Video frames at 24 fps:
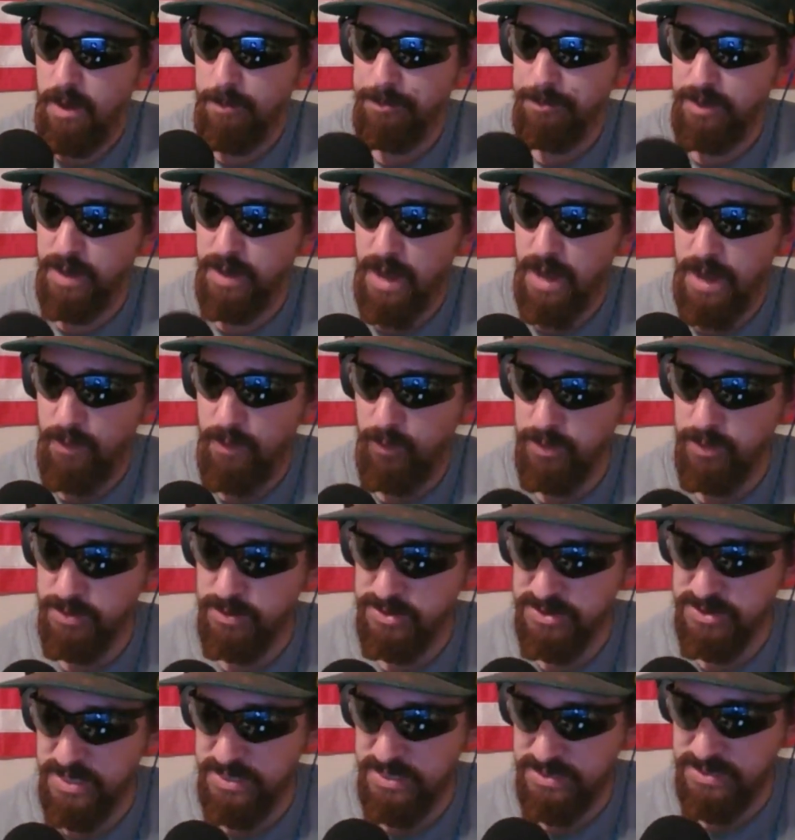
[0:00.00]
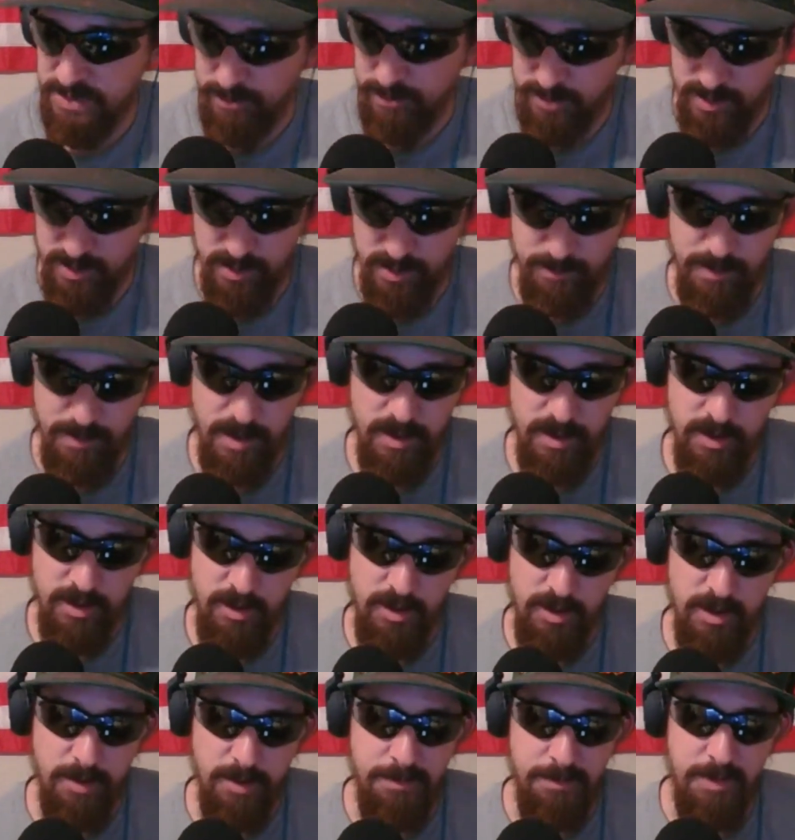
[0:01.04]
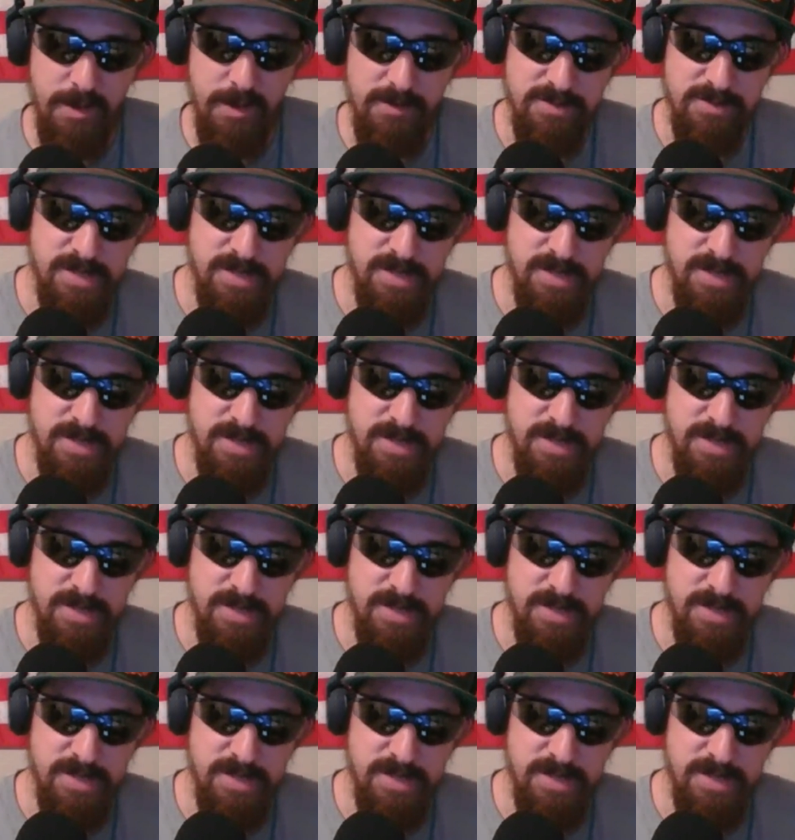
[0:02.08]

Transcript: but I will say something about Cocoa Puffs.